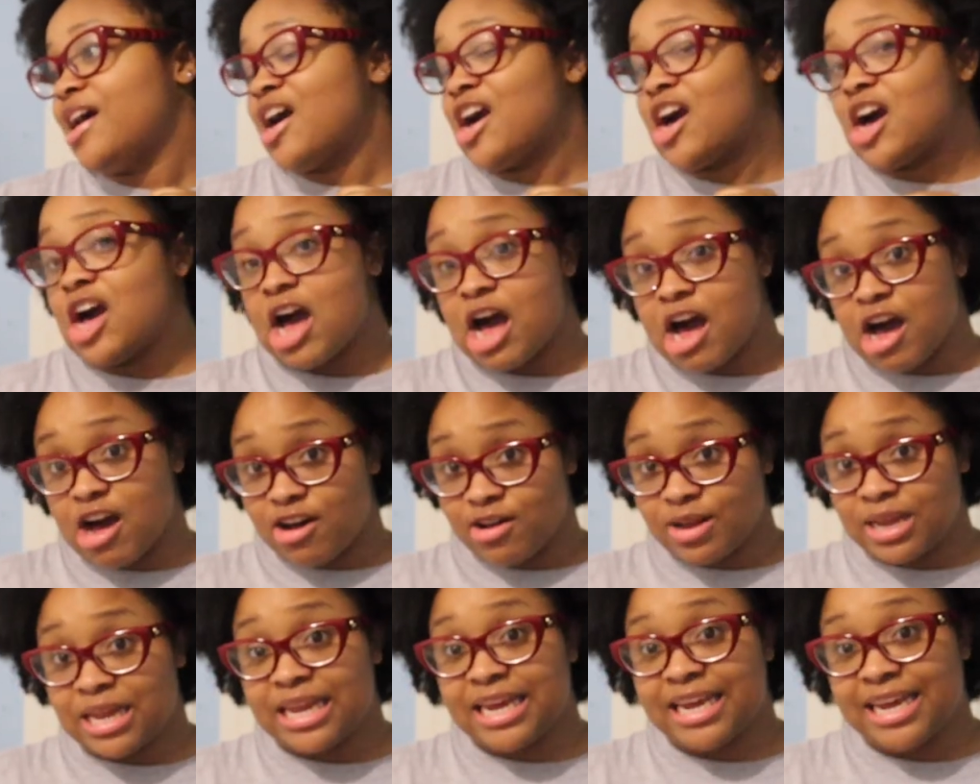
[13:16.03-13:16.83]

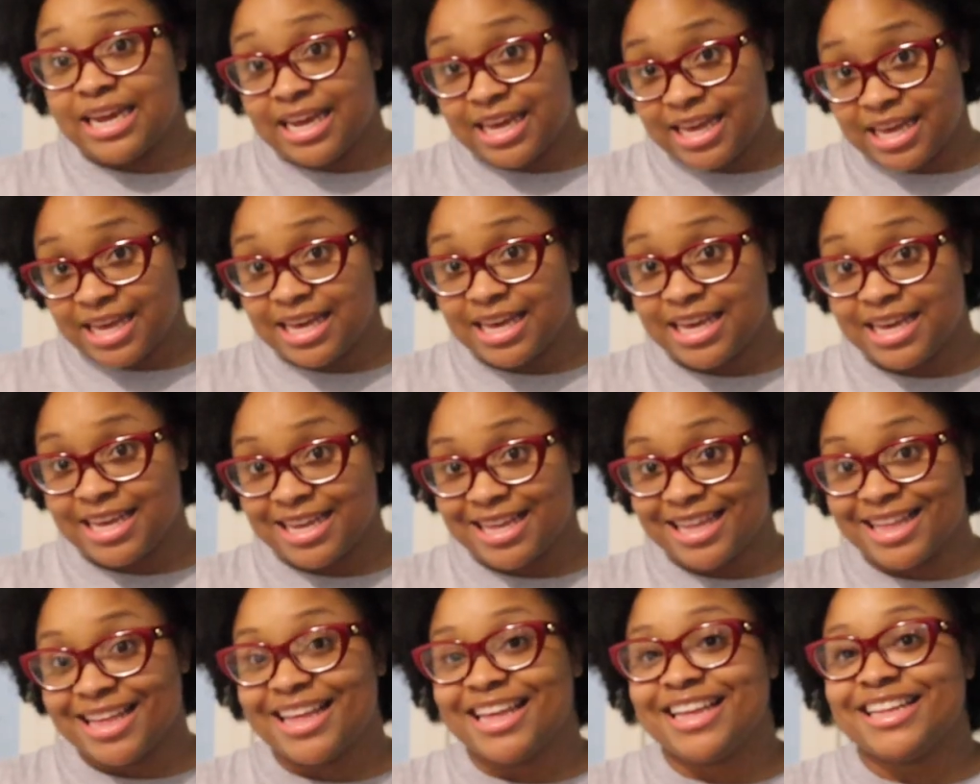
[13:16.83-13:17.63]
calling
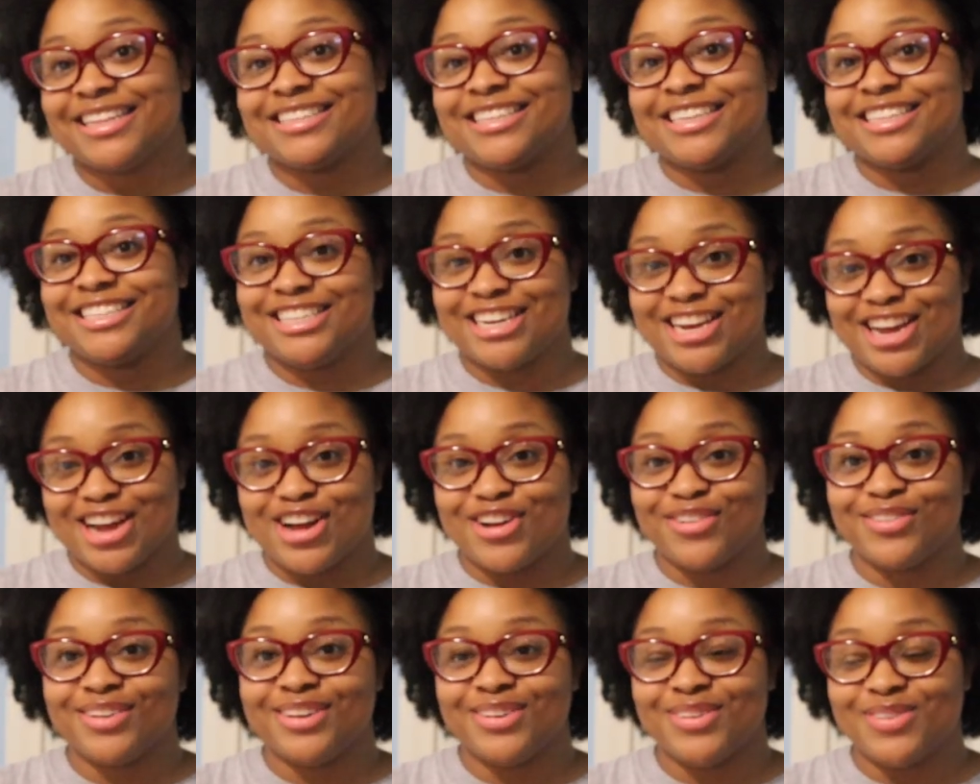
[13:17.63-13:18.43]
to check
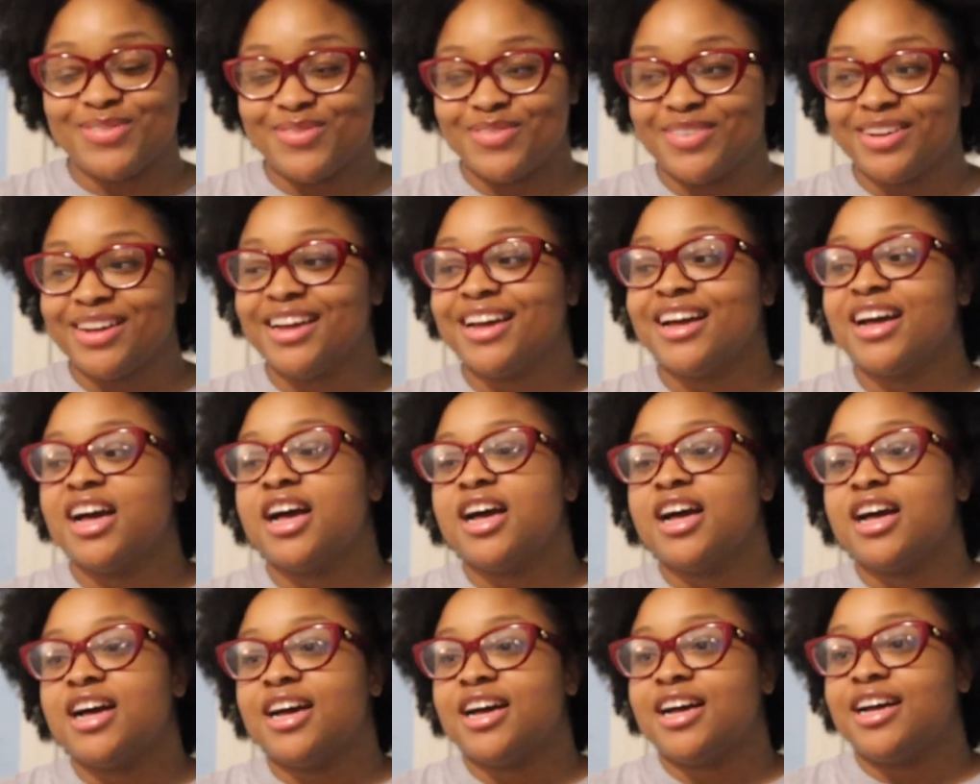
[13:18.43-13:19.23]
on him
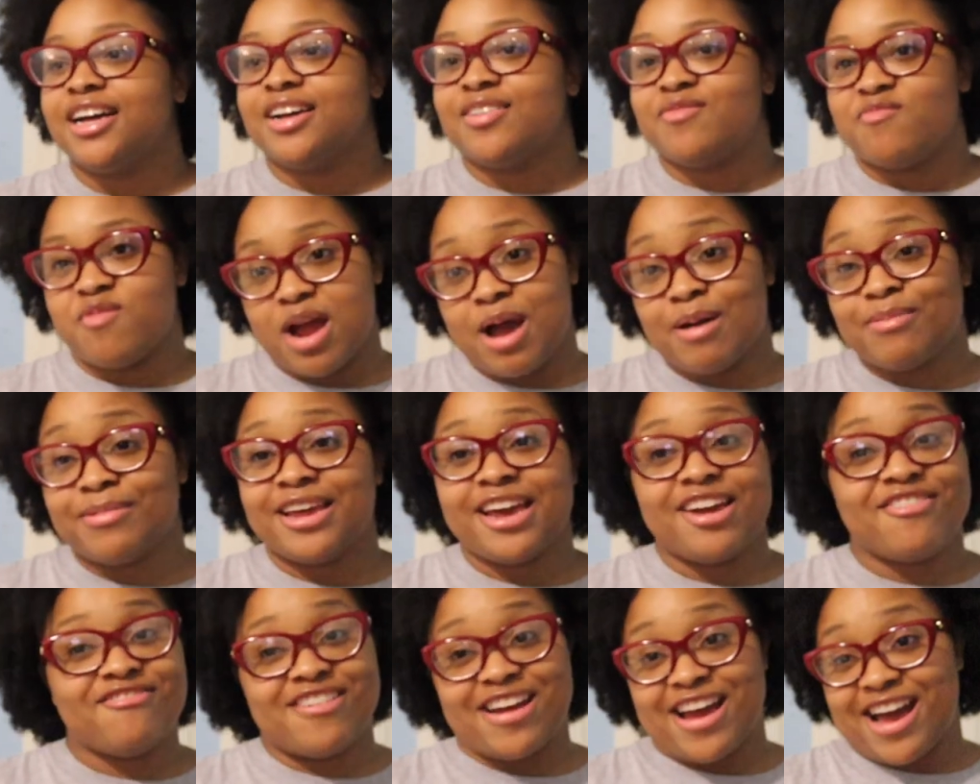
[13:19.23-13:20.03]

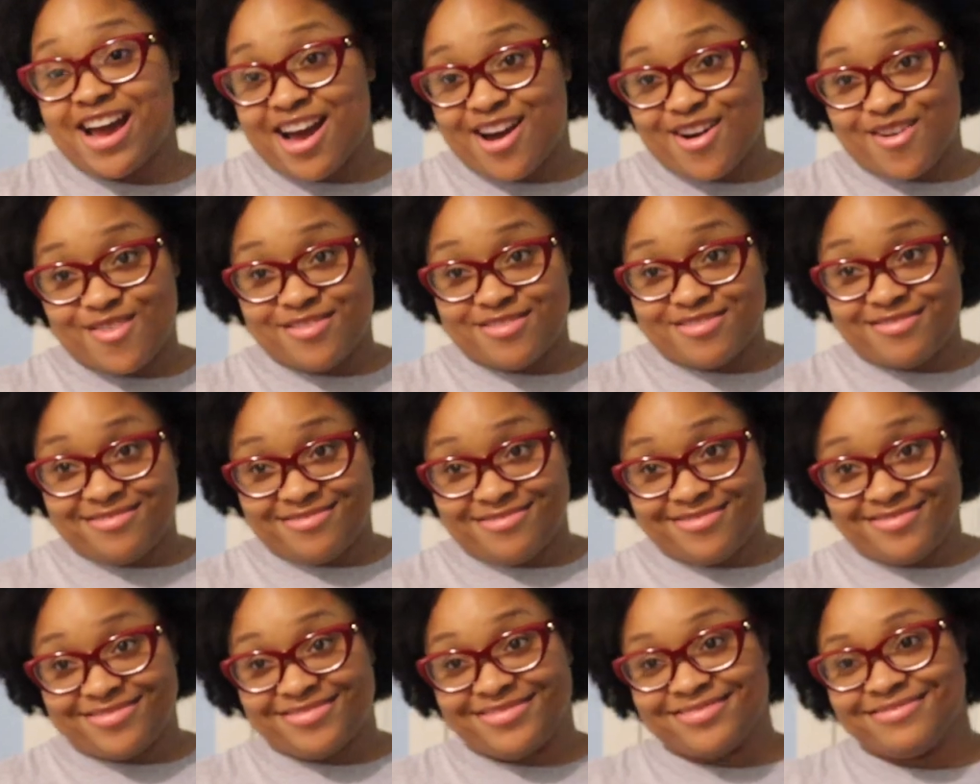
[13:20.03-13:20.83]
probably every hour
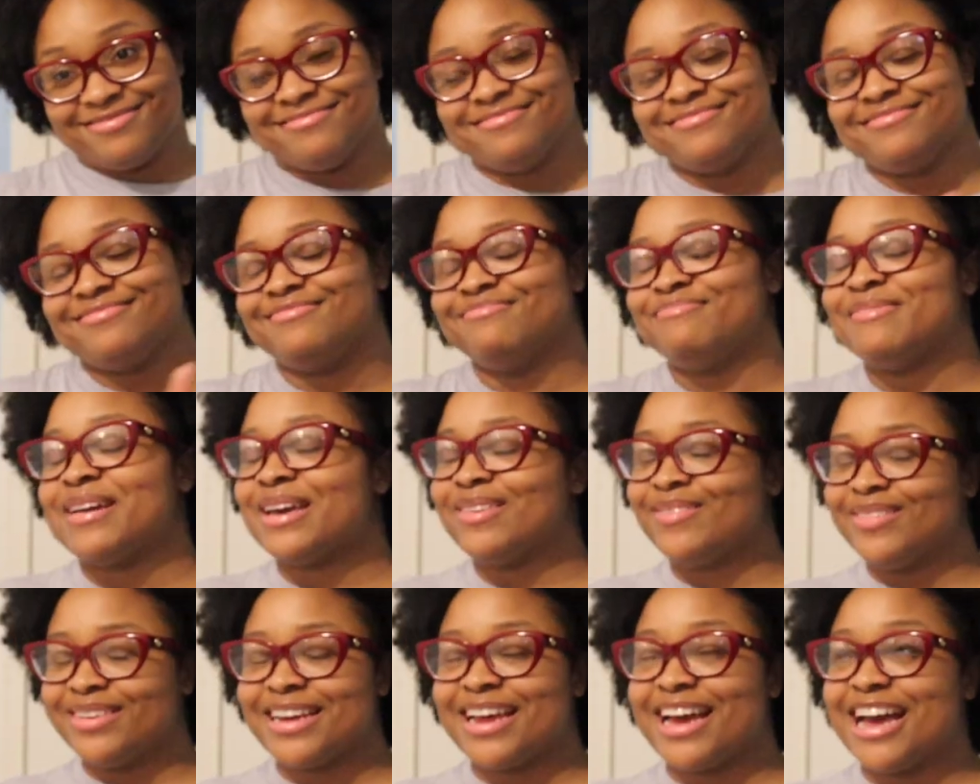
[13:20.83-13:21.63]

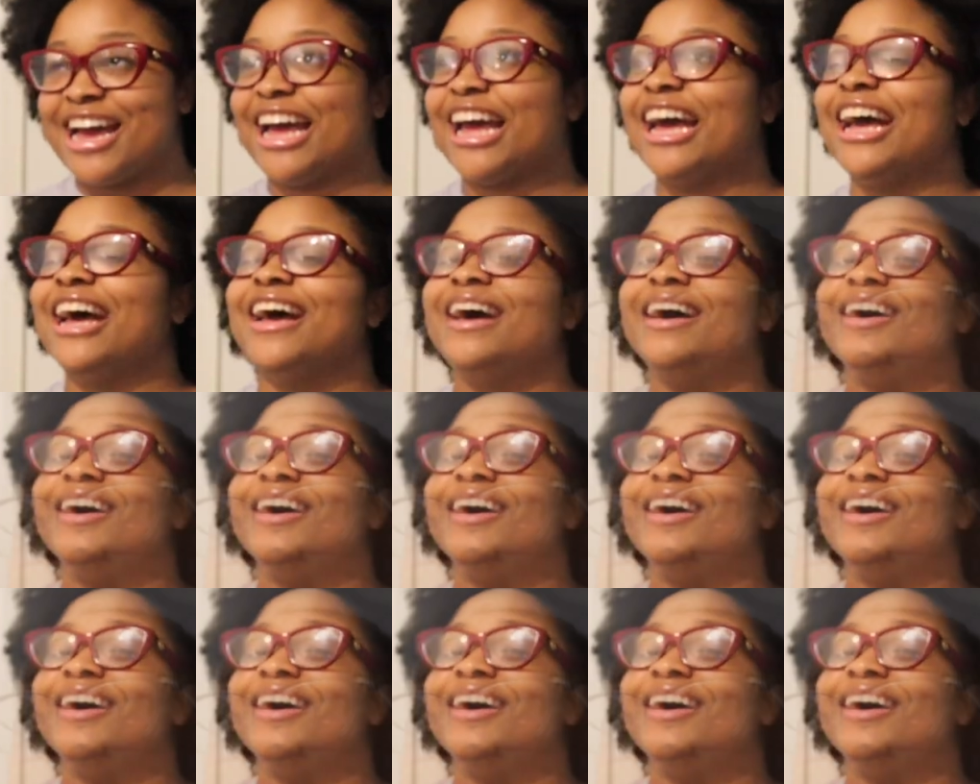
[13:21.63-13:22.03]
maybe not